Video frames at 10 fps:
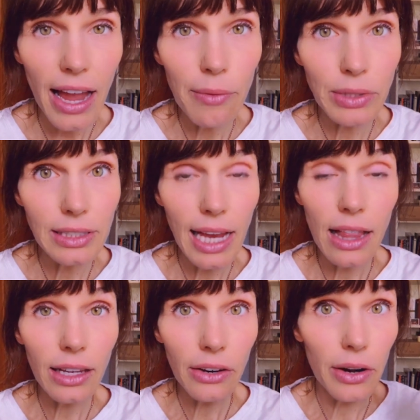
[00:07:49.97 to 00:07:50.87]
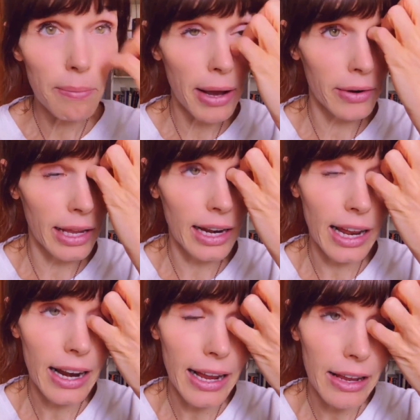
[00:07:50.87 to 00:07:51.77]
I was telling her about it
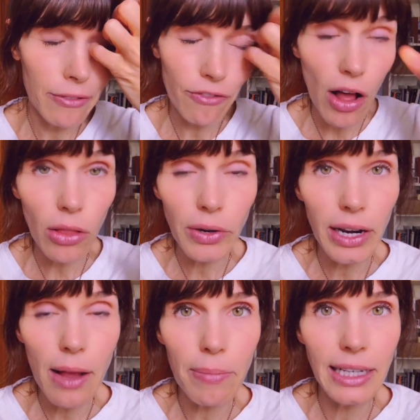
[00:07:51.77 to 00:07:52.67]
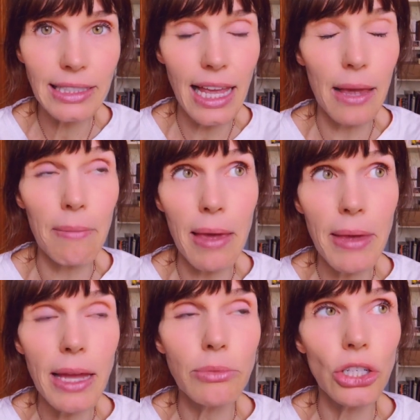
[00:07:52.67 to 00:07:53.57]
and I followed it up by saying,
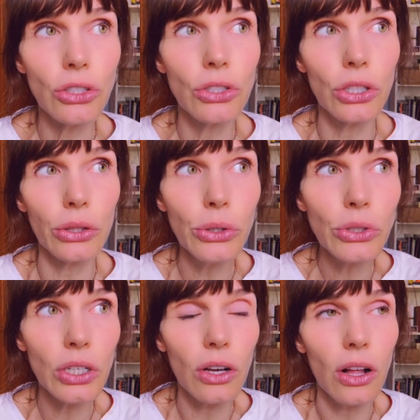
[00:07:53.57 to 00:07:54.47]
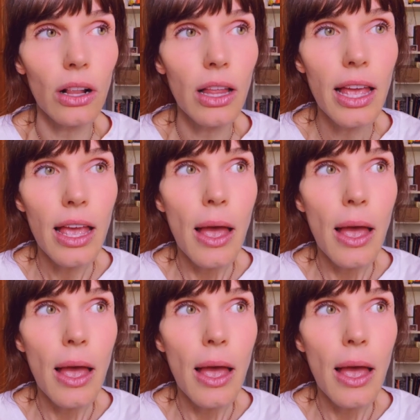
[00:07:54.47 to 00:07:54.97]
maybe I'm just delusional,